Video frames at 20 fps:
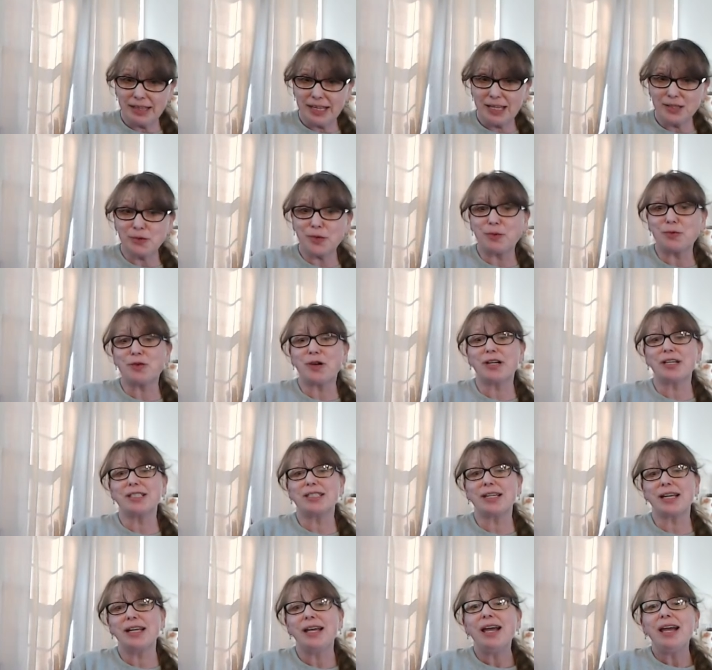That's what I'm trying to
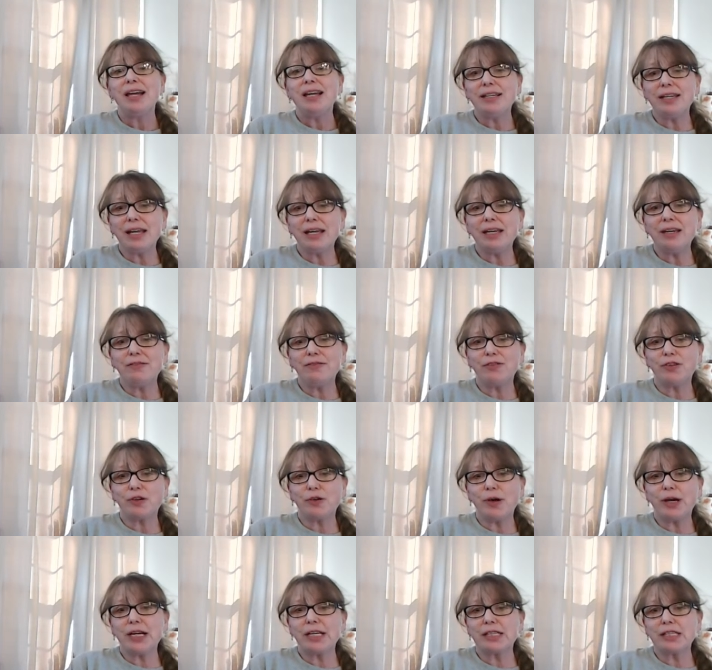say. Taking for
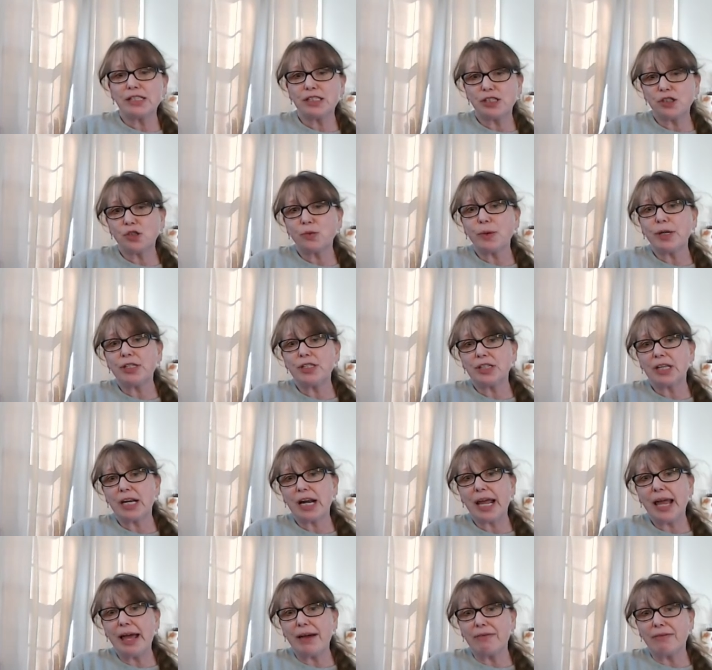granted the situation that
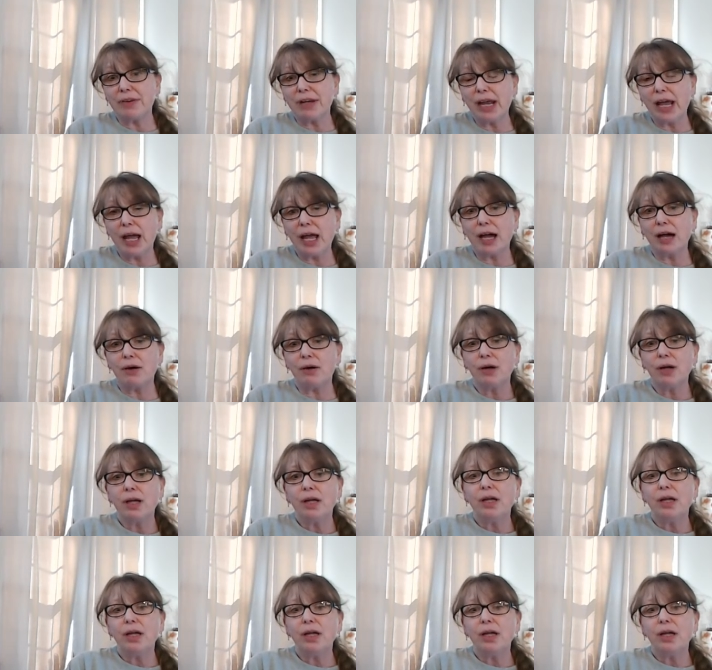I have now.